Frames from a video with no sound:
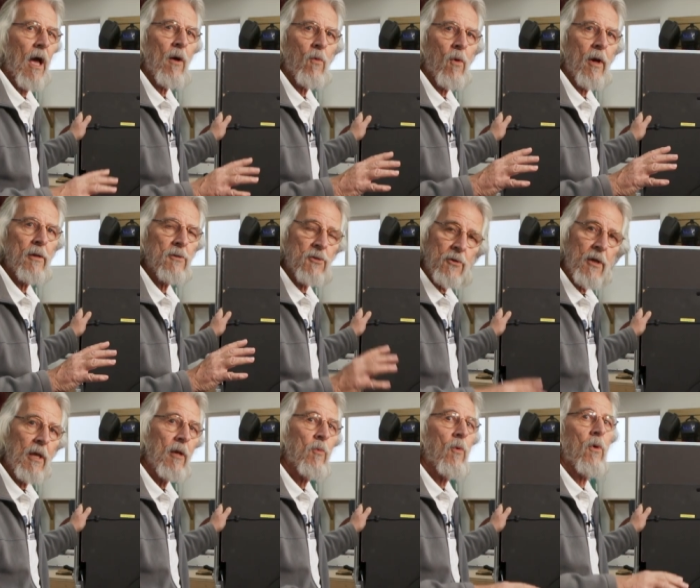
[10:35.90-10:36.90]
not want two
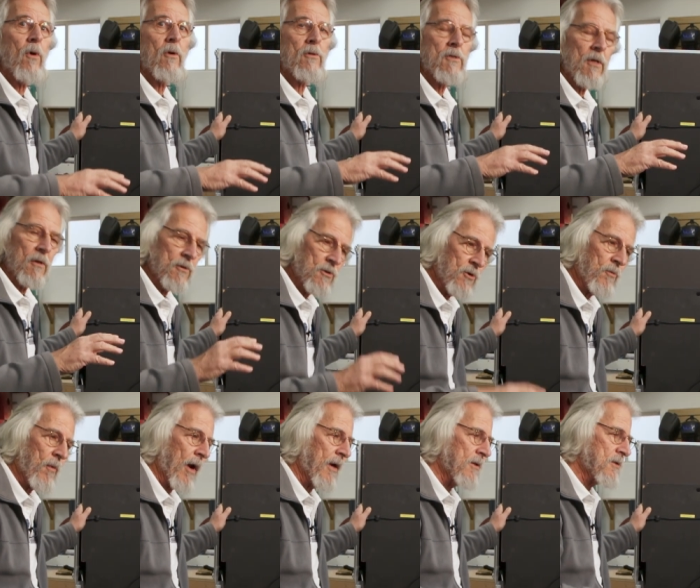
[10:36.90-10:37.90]
keyboards and two
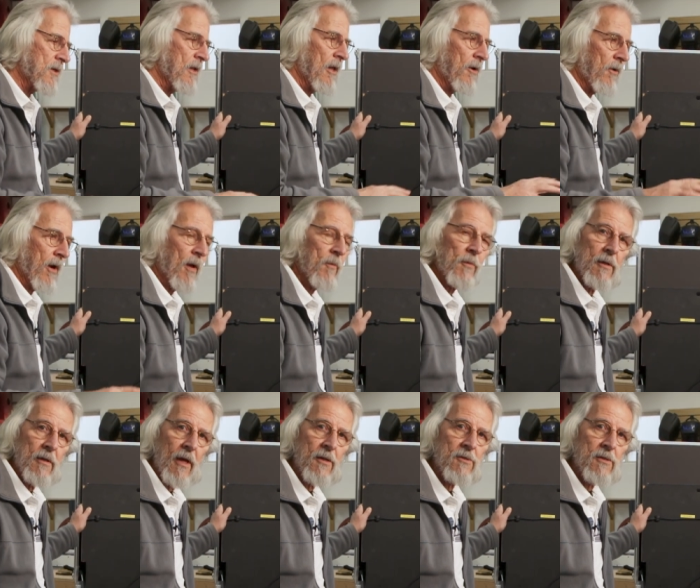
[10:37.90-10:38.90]
mice cluttering up the
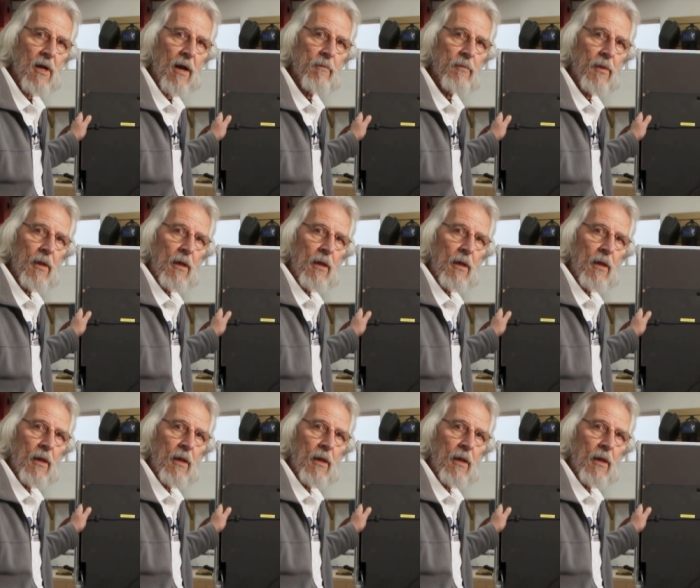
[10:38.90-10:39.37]
desktop.